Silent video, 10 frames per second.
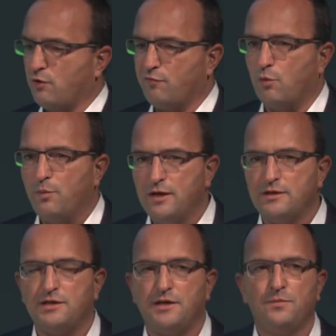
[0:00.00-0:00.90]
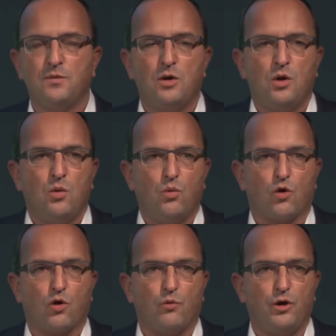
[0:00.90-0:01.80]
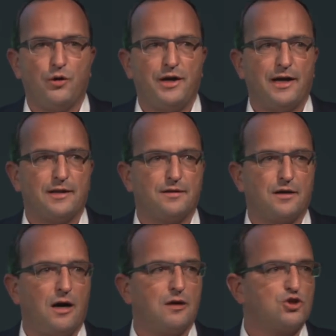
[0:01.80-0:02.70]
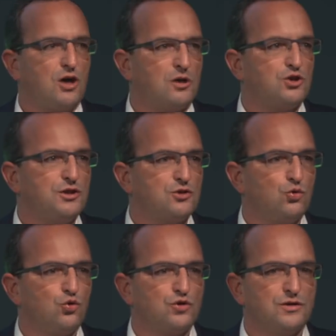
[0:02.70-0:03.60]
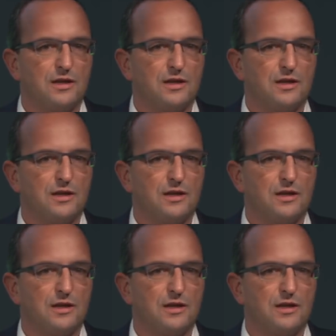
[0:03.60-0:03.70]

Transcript: of mobility, where we're looking at car charging solutions